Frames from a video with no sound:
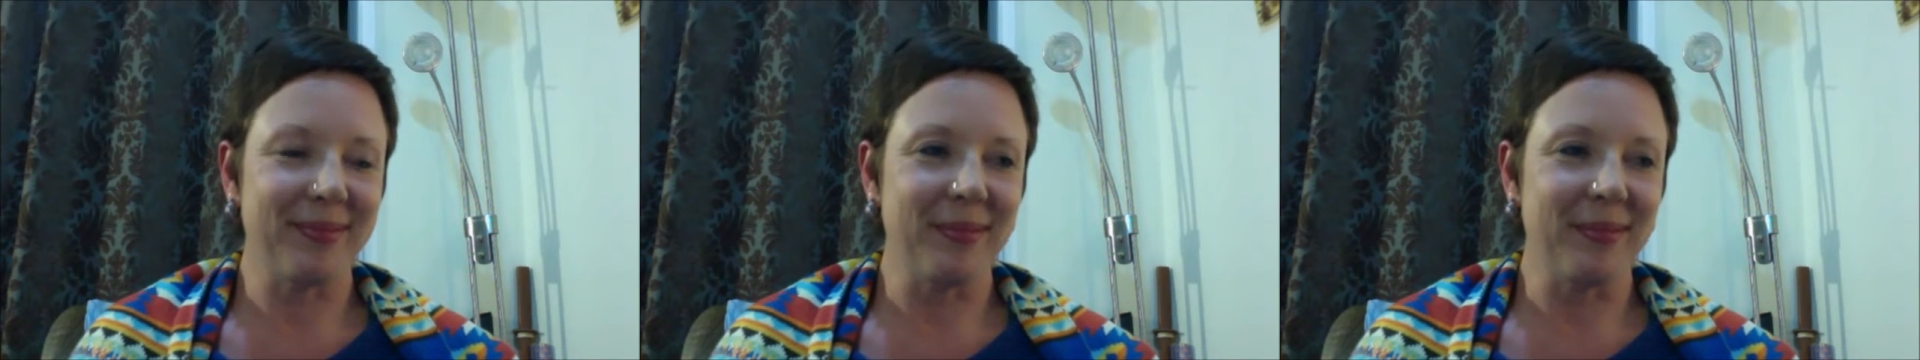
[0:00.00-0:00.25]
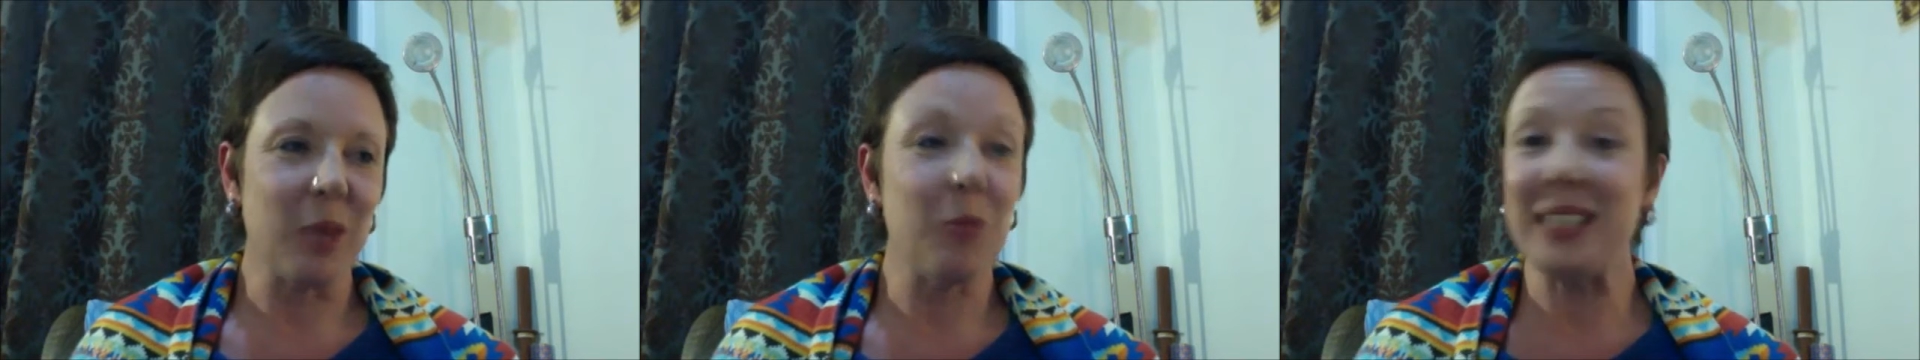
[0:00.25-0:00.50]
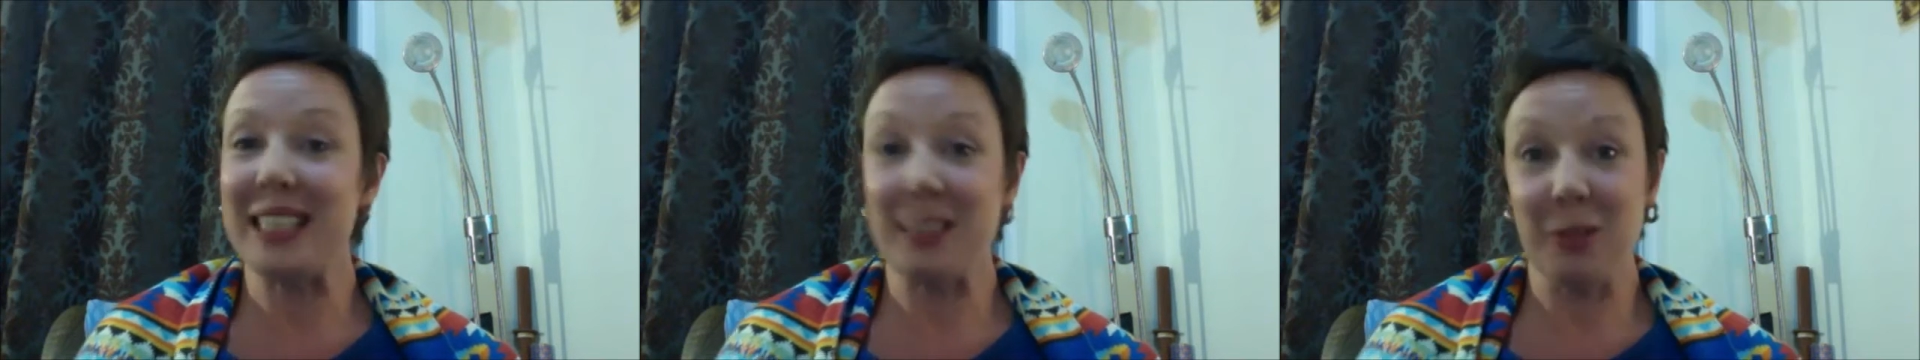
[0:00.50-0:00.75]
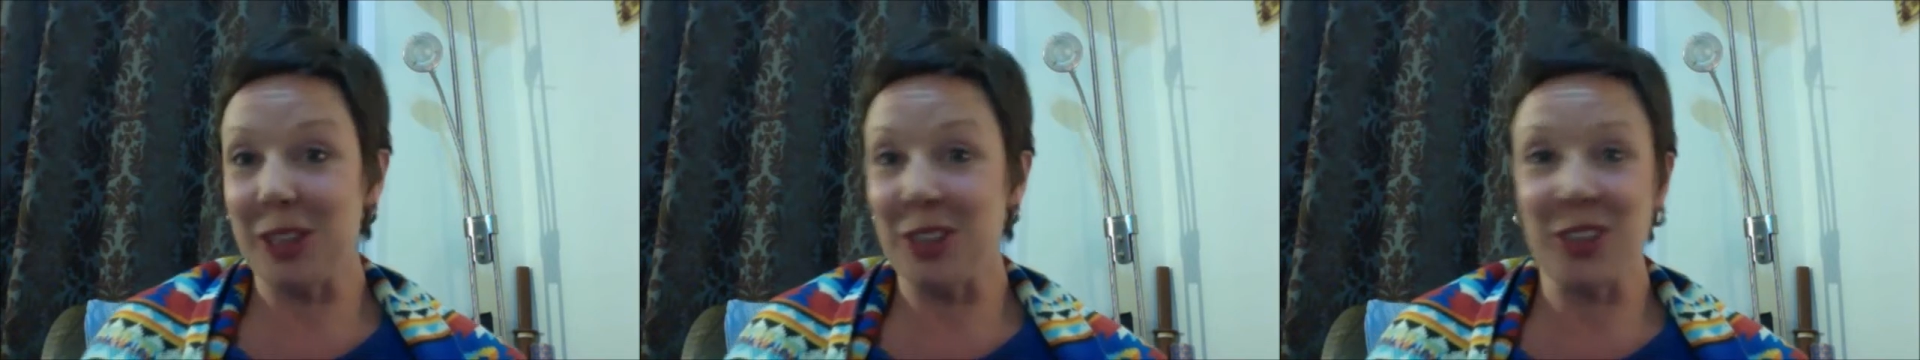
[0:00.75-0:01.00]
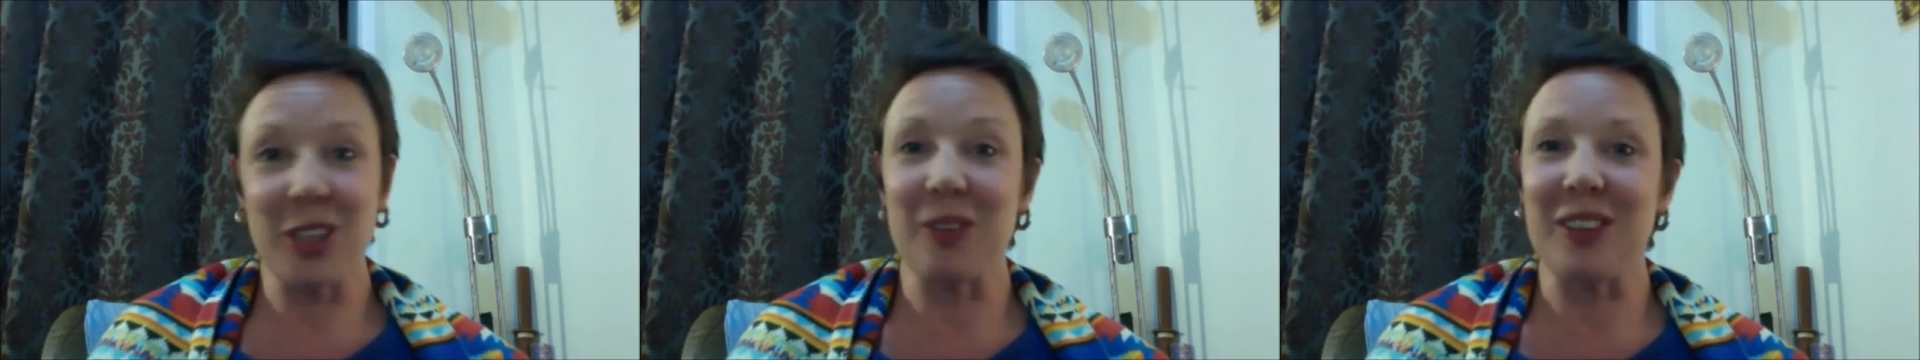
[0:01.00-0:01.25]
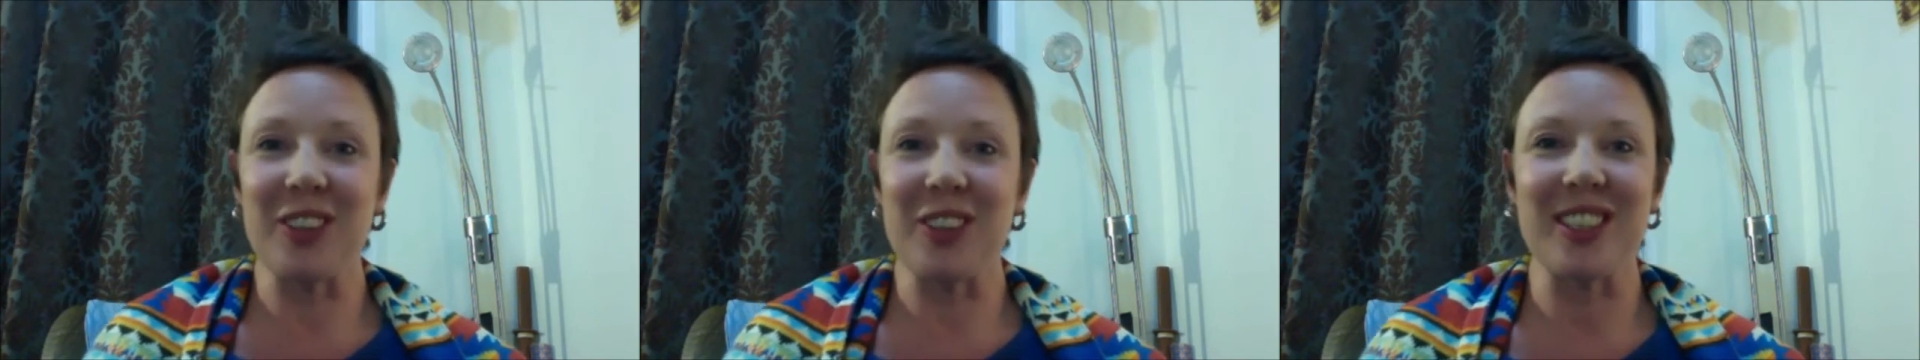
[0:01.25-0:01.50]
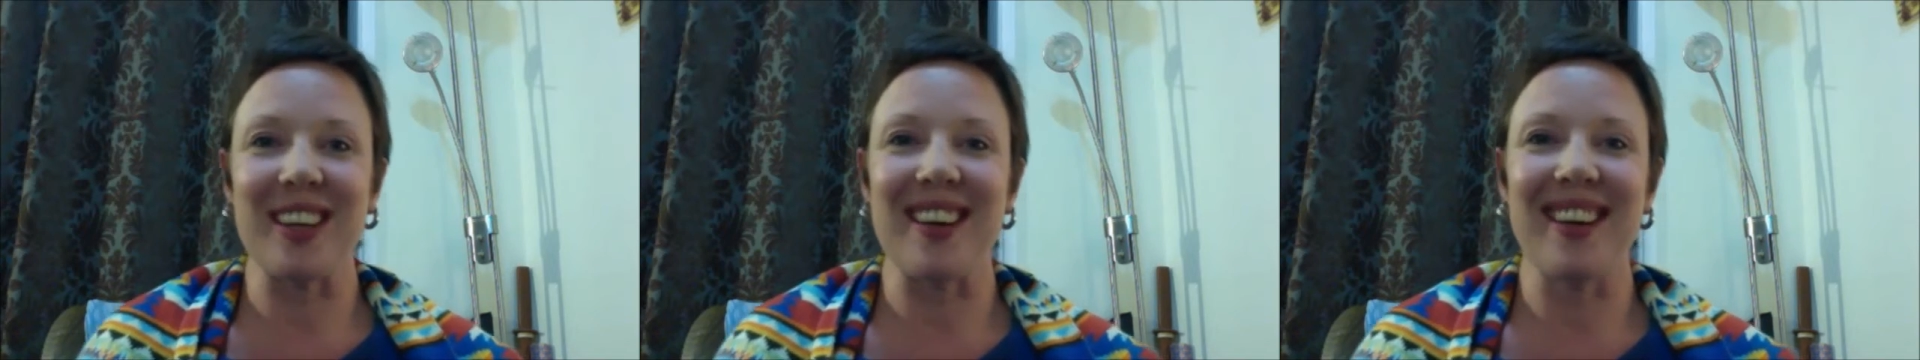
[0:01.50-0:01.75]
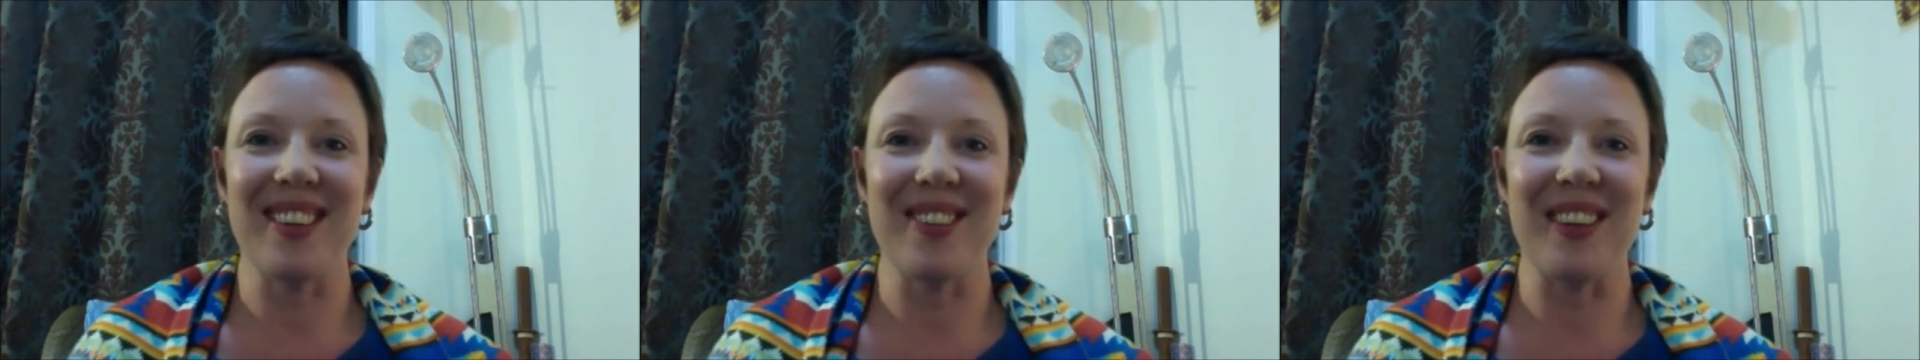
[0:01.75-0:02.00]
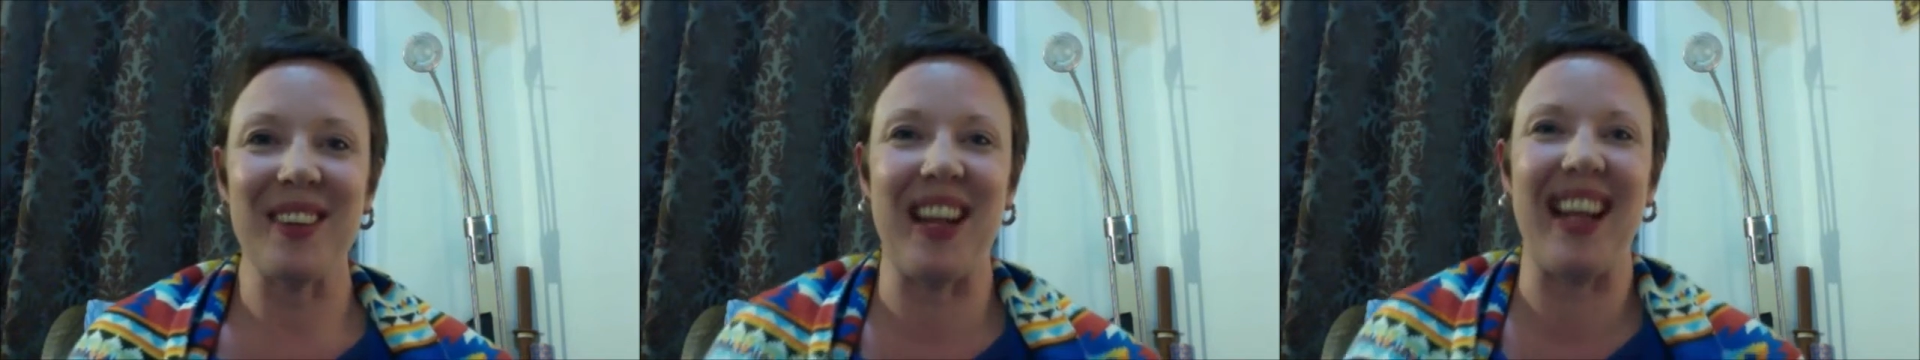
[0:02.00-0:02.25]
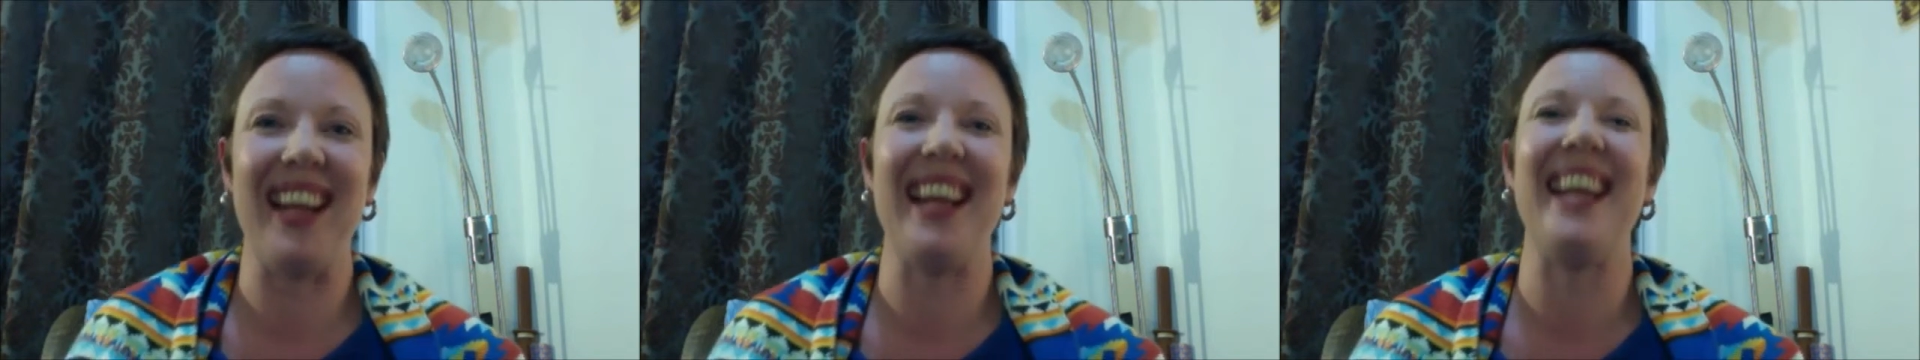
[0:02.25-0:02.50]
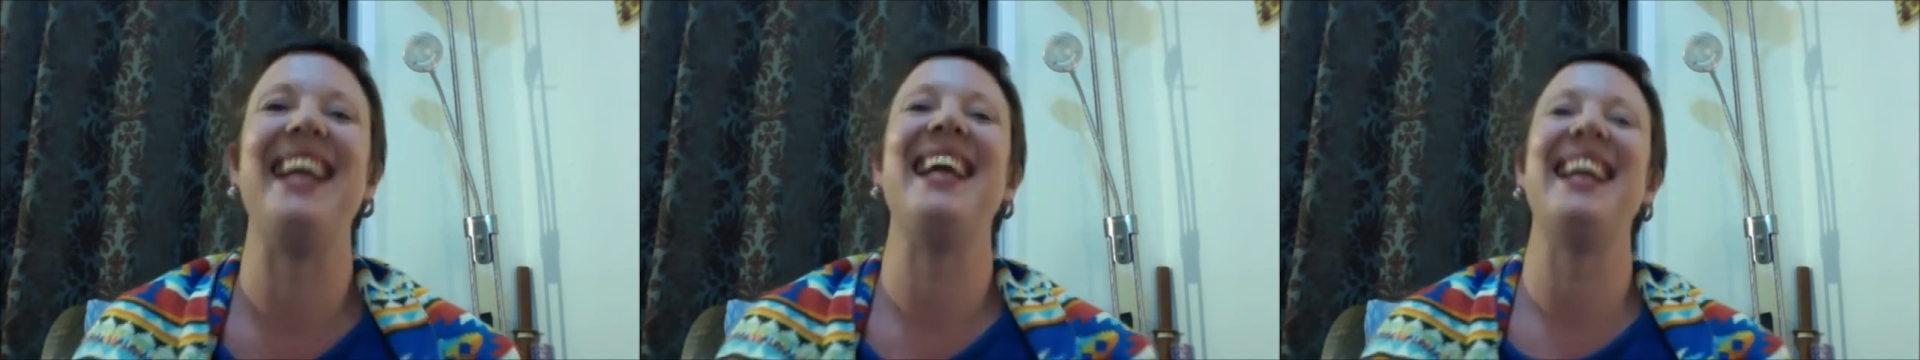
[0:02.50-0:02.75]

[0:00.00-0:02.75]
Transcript: we did what you do when you're starting a family.